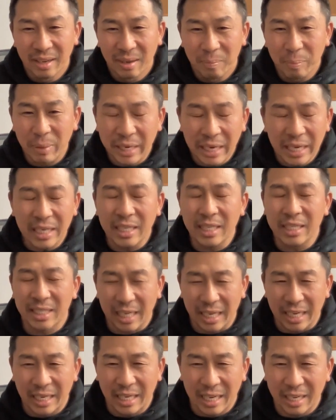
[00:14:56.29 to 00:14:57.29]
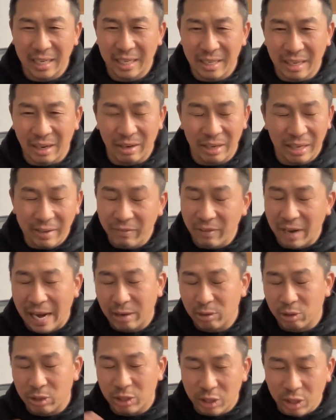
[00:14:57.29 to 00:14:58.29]
But they didn't take, even
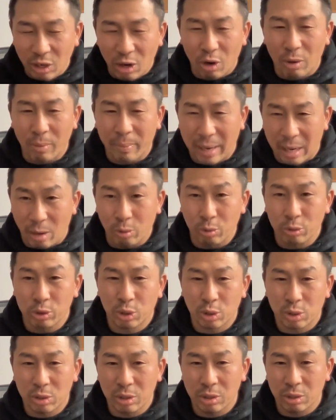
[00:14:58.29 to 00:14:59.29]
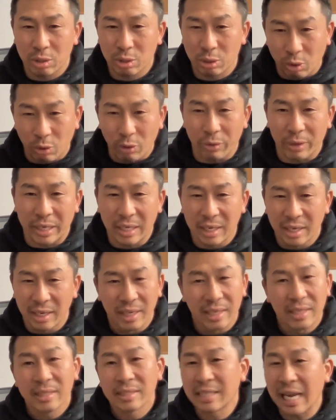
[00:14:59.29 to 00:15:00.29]
after knowing my whole story,
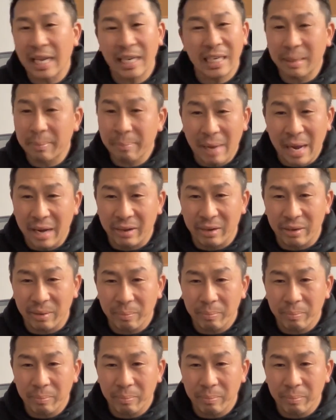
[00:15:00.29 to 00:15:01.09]
that didn't matter